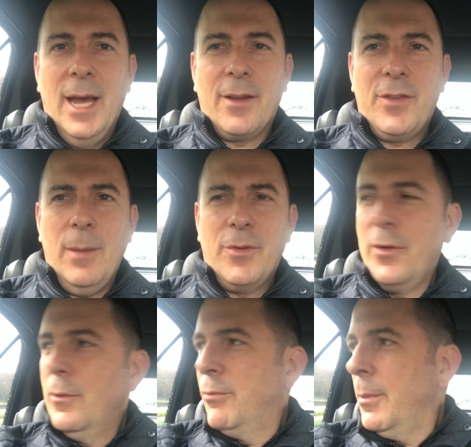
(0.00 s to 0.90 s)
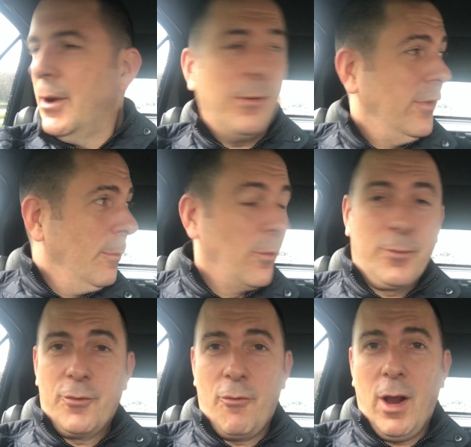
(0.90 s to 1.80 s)
Except you'll probably notice I'm
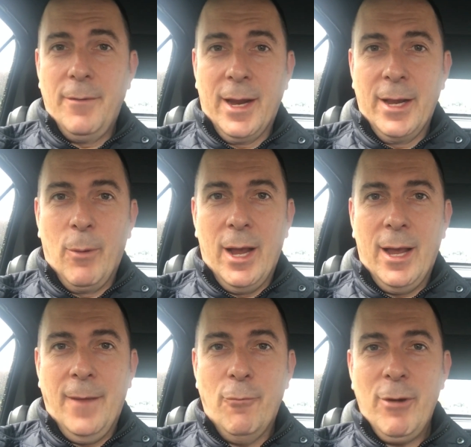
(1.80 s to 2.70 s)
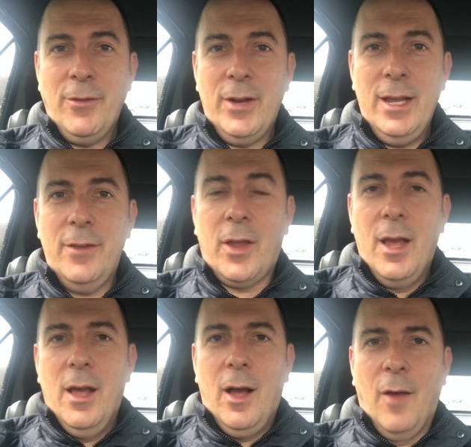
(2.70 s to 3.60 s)
not driving anywhere. And the reason is
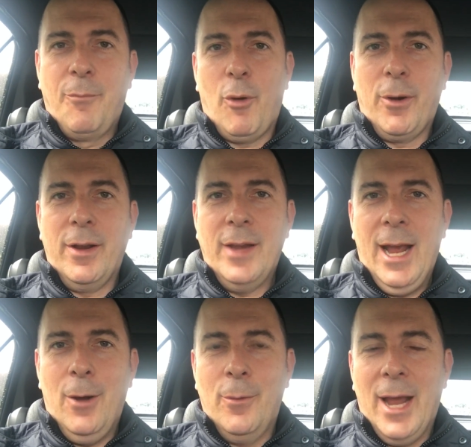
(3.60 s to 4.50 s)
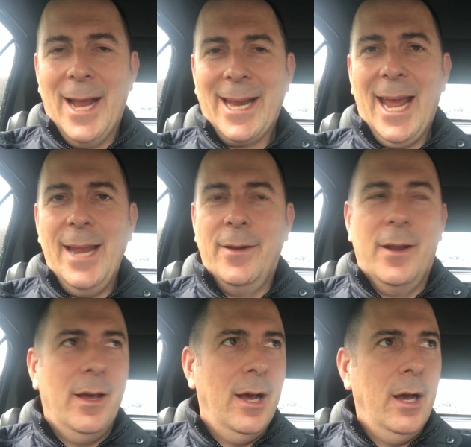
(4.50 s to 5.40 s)
I've broken down
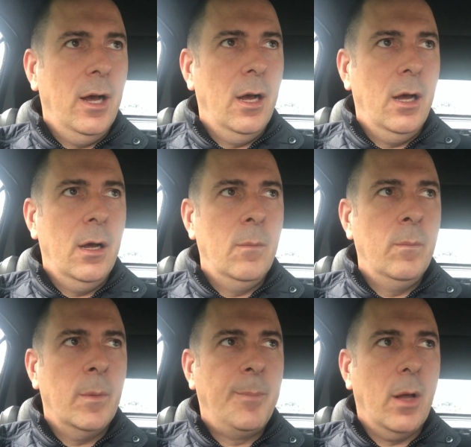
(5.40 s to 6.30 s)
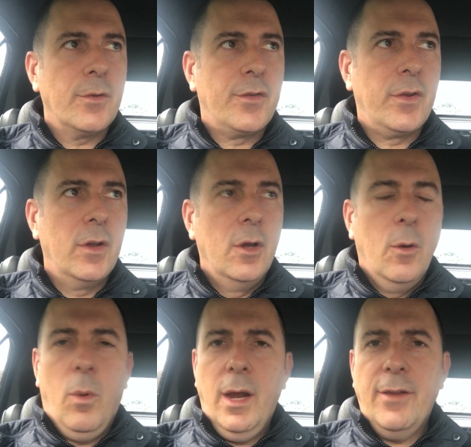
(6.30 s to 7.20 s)
again. But
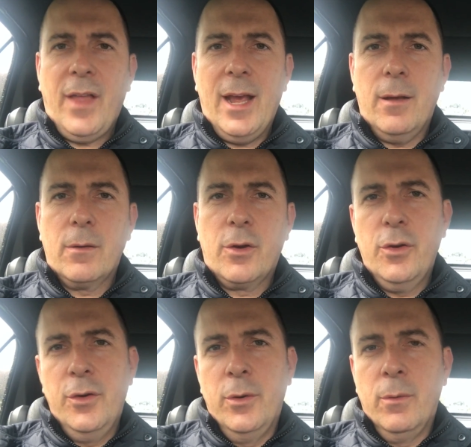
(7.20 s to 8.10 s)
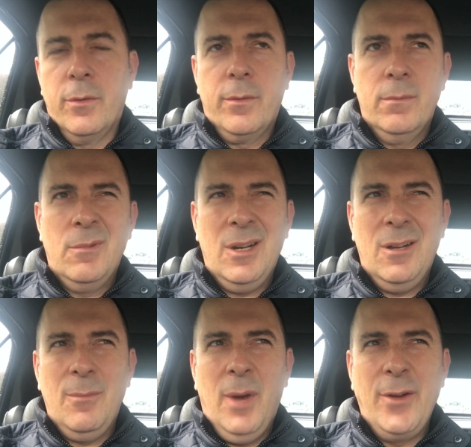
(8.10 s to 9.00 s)
why is that good news?
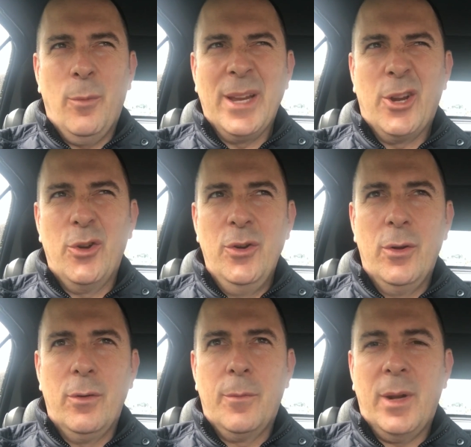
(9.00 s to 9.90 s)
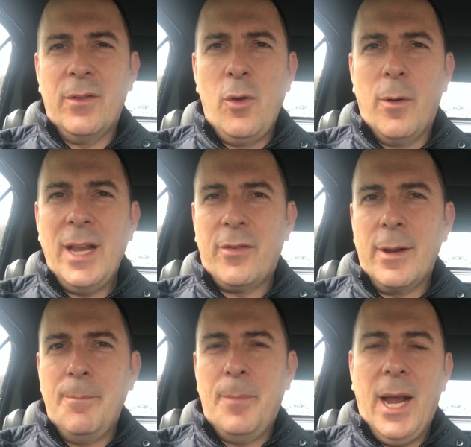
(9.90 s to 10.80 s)
Well, it might not be good news, but it's not
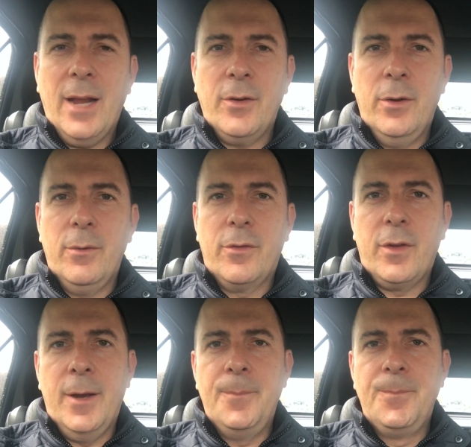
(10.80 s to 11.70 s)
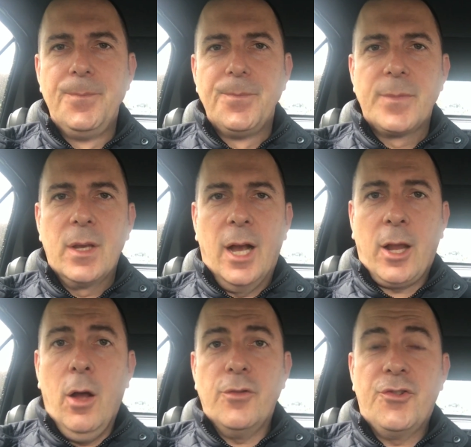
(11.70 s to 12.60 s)
necessarily bad news. I
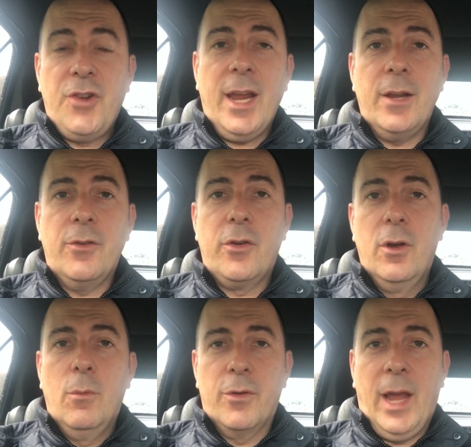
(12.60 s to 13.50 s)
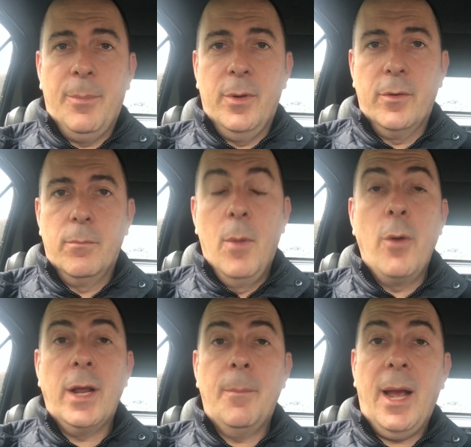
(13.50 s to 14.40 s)
can't change what's happened.
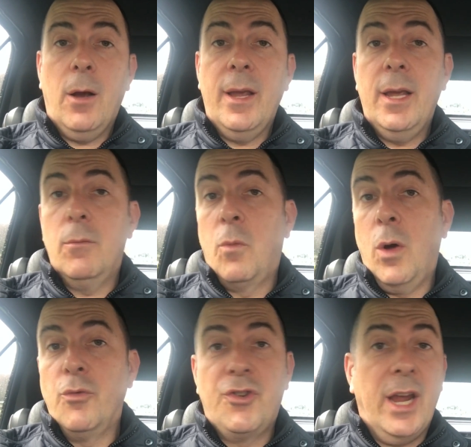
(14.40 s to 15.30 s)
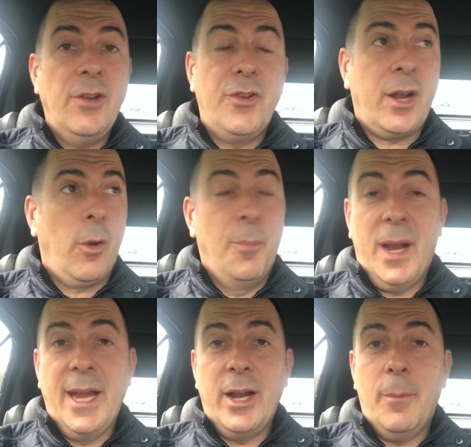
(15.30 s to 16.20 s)
Moaning about it won't change it.
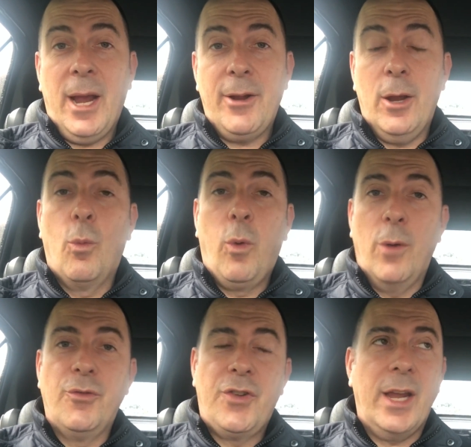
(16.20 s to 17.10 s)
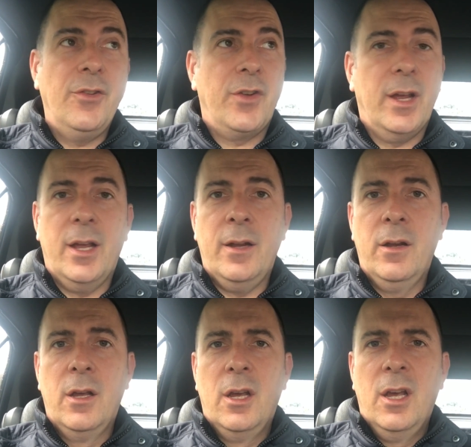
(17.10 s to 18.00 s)
Complaining about it won't change it. And
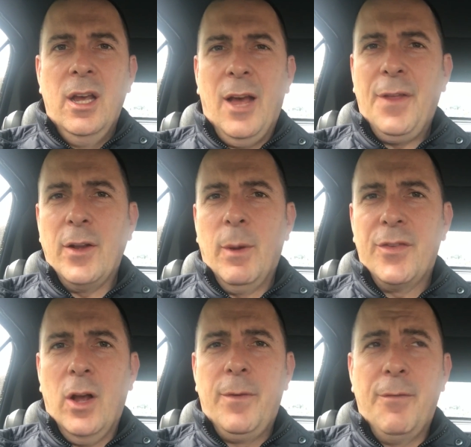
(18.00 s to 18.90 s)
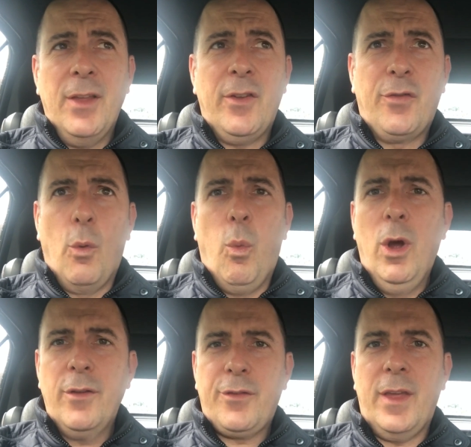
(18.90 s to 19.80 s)
I think to myself, if this is the
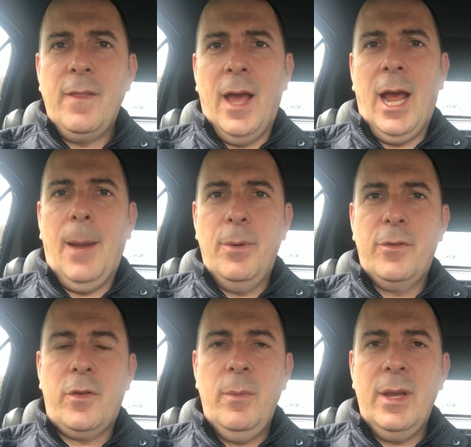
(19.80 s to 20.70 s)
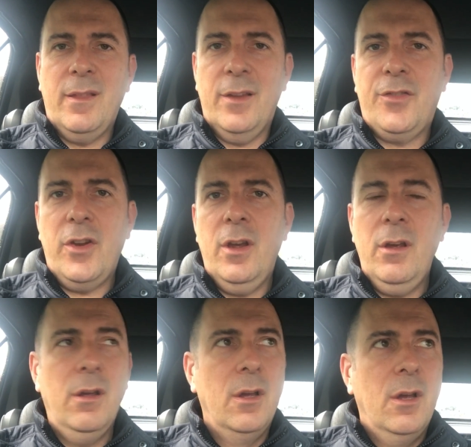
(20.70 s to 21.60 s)
worst thing that happens to me this
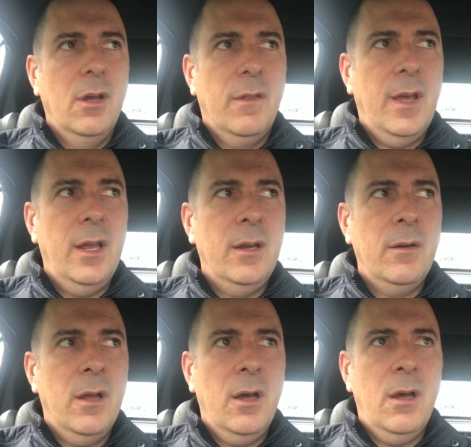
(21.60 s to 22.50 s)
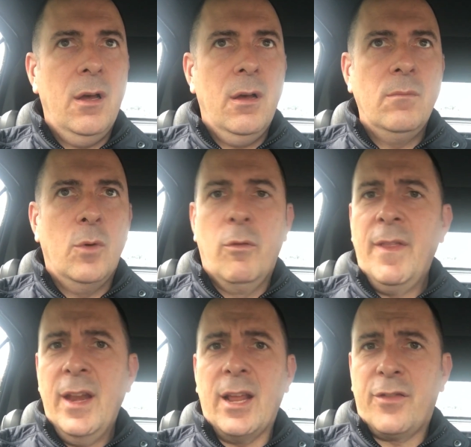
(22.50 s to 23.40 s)
year, then, or
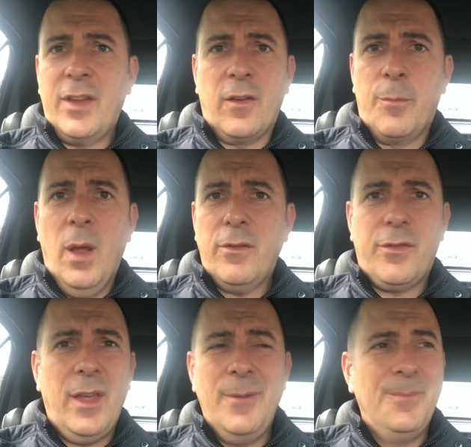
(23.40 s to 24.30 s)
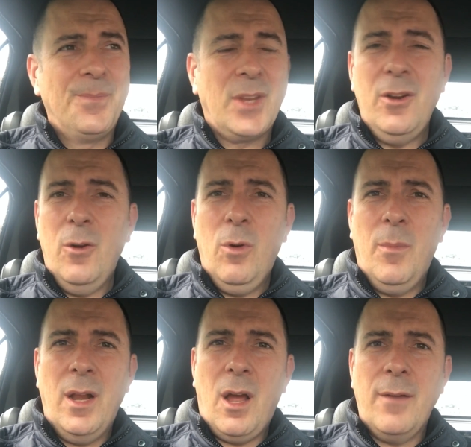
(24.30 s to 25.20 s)
in the next 6 months, then you know what,
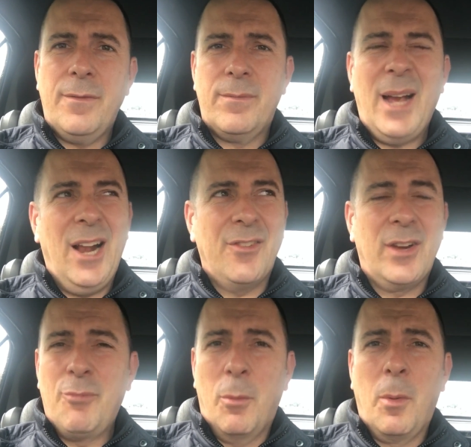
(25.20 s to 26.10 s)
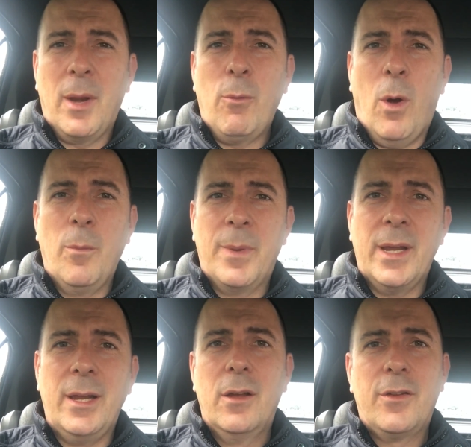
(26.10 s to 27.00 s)
my life actually probably won't
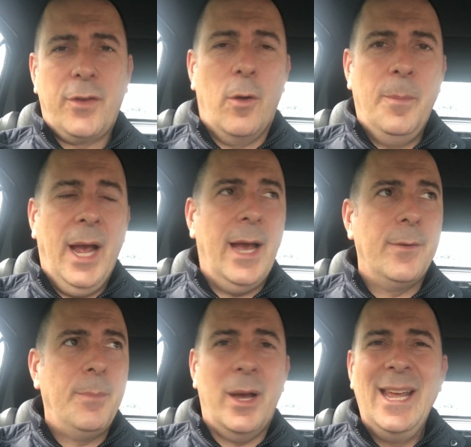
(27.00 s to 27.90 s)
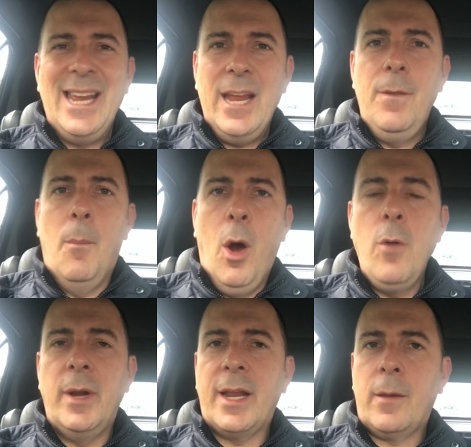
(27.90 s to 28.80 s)
be so bad. But in the
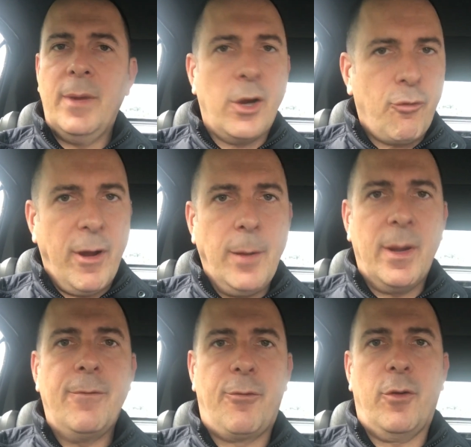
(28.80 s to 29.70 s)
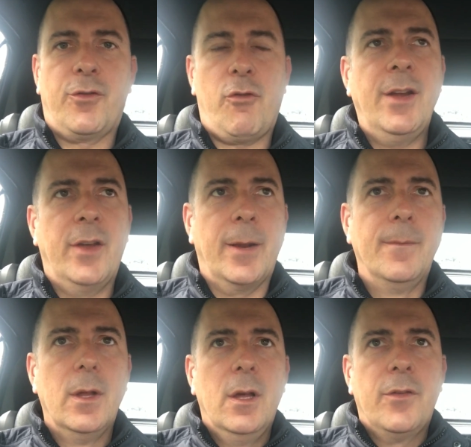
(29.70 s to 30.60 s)
moment, it can be incredibly frustrating.
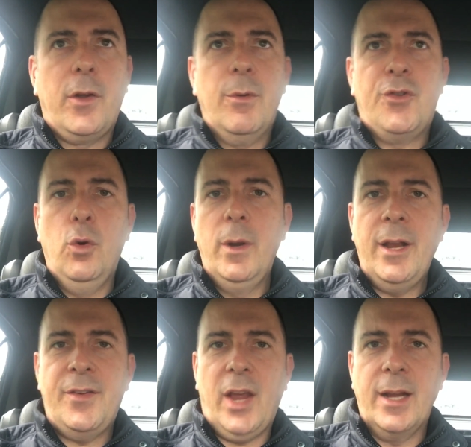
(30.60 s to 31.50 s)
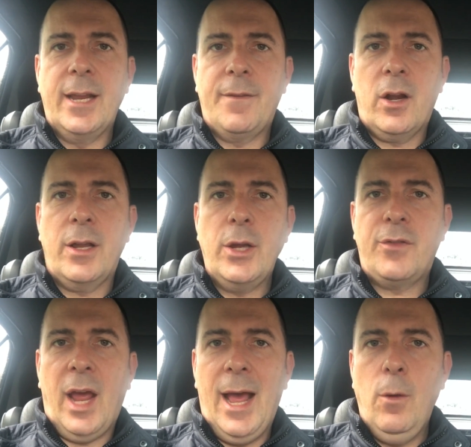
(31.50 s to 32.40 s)
So a tool and a technique that I
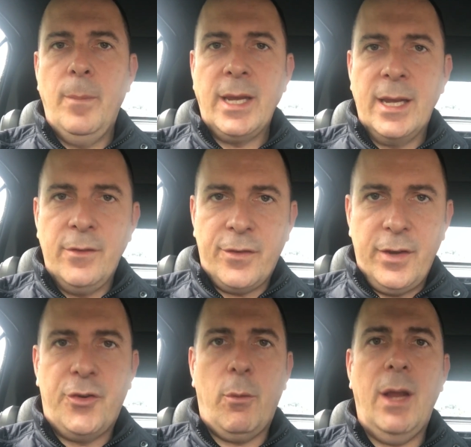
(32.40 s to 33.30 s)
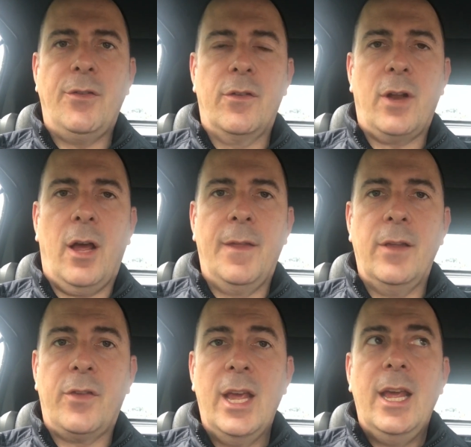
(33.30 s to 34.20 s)
use to help me in situations like
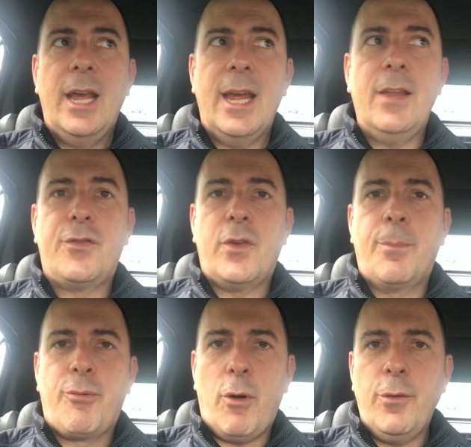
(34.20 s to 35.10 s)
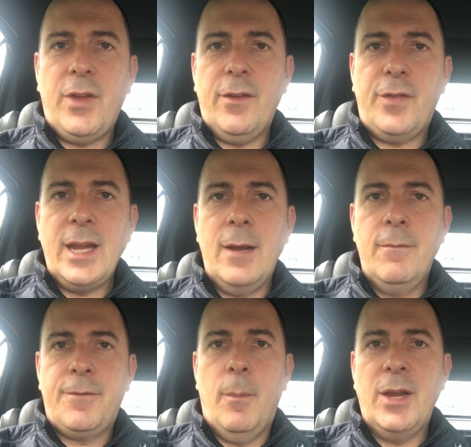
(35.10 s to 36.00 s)
this is to process the
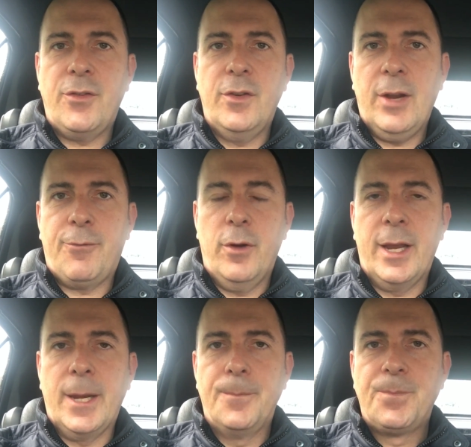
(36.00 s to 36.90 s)
information differently.